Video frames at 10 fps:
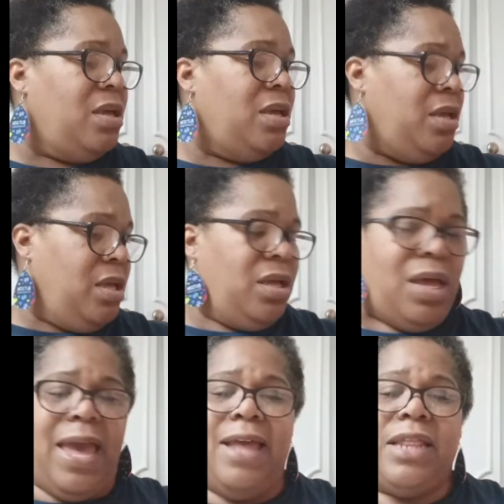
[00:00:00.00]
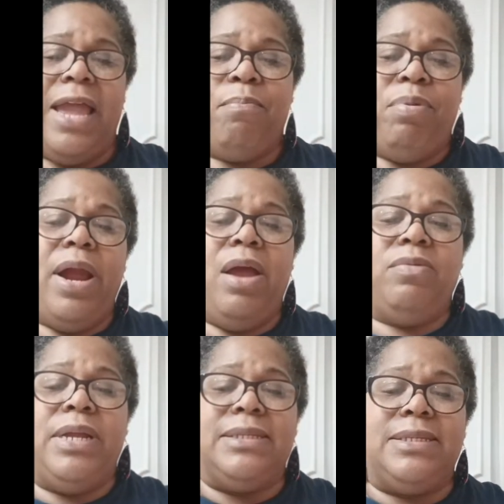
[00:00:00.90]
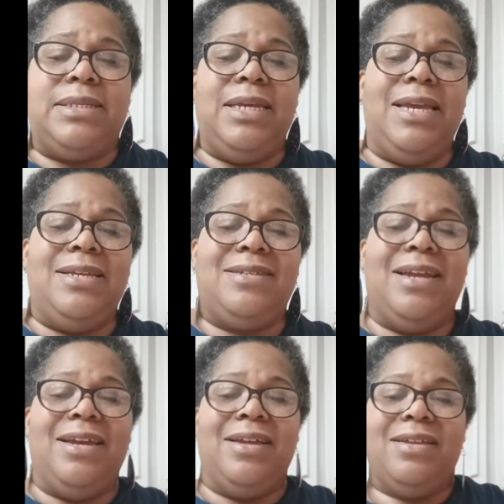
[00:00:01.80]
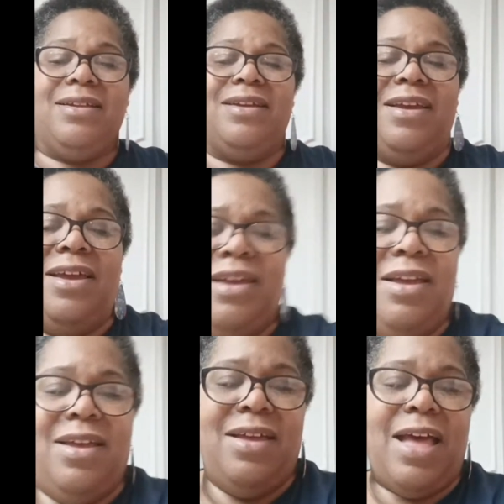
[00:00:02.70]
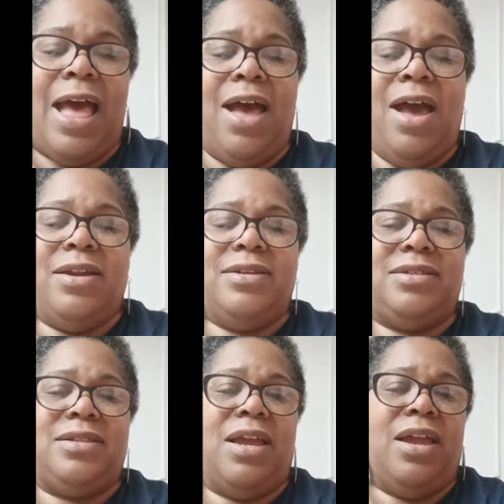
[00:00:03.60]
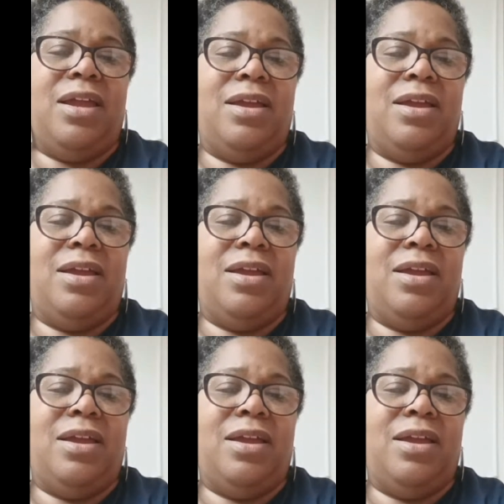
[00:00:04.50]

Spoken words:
I had like browning seasoning. I understand.